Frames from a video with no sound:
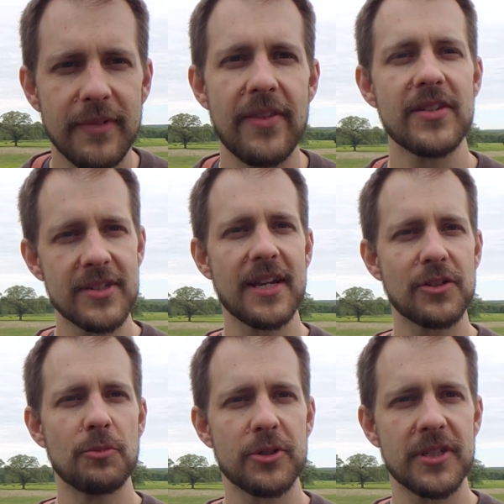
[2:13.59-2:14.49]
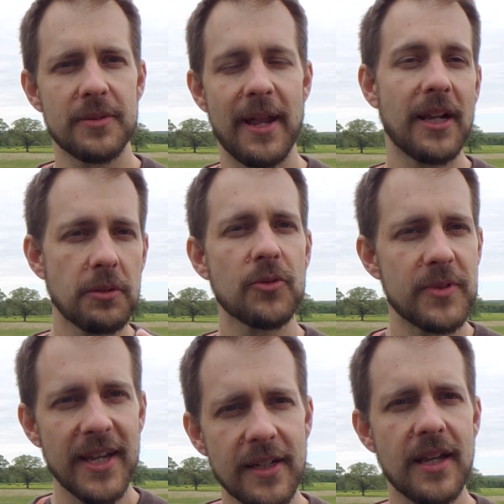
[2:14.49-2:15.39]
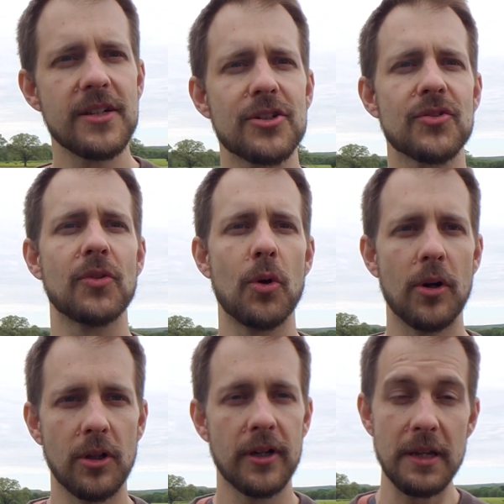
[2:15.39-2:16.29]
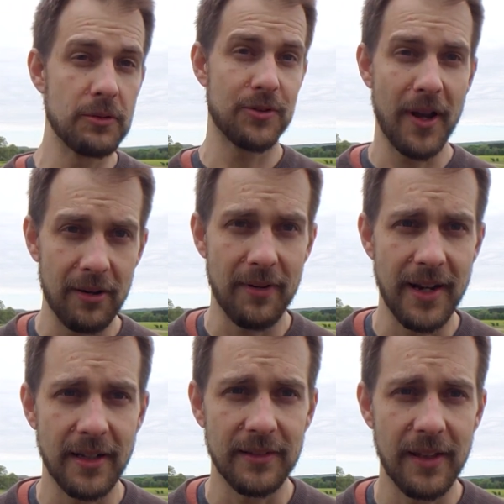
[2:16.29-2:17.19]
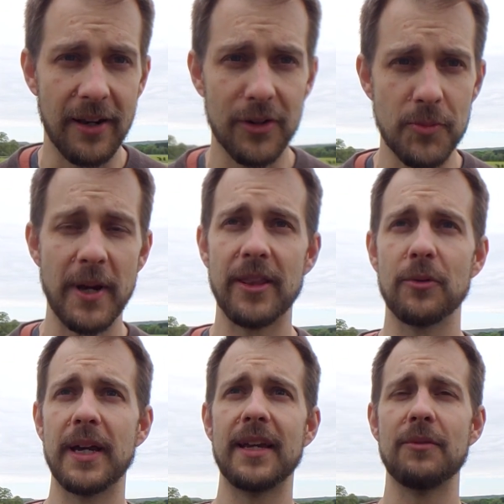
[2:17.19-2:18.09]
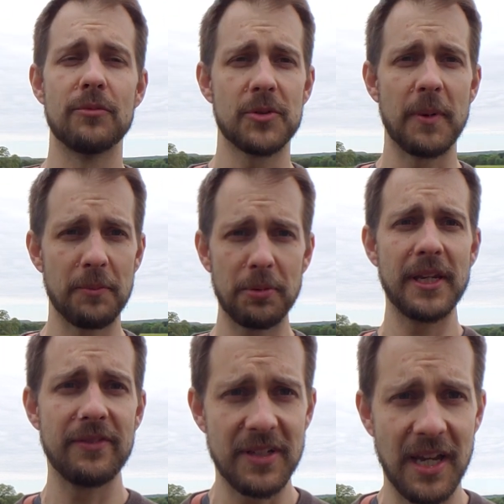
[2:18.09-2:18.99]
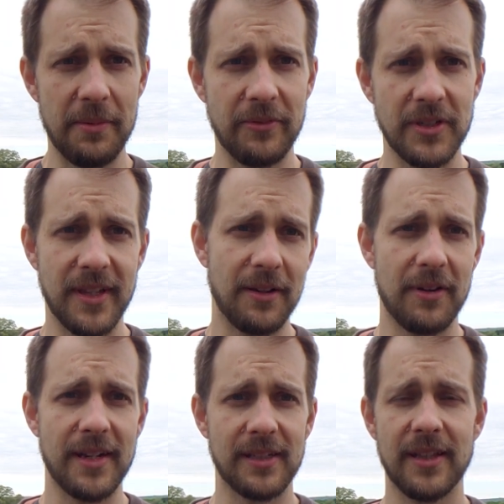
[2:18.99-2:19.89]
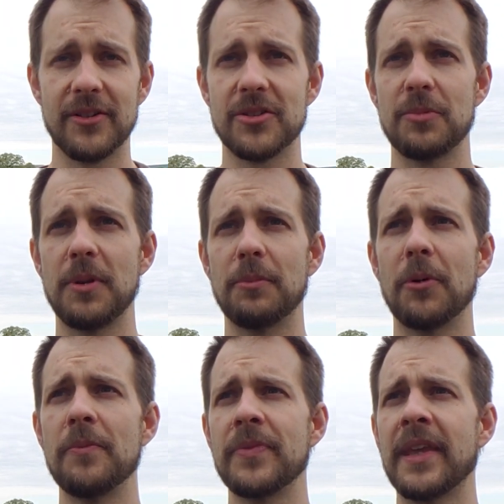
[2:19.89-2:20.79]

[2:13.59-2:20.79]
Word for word: And this is actually more systematic. It comes from St. Ignatius of Loyola. He was great at writing letters, by the way. He spent plenty of time every day writing letters to people.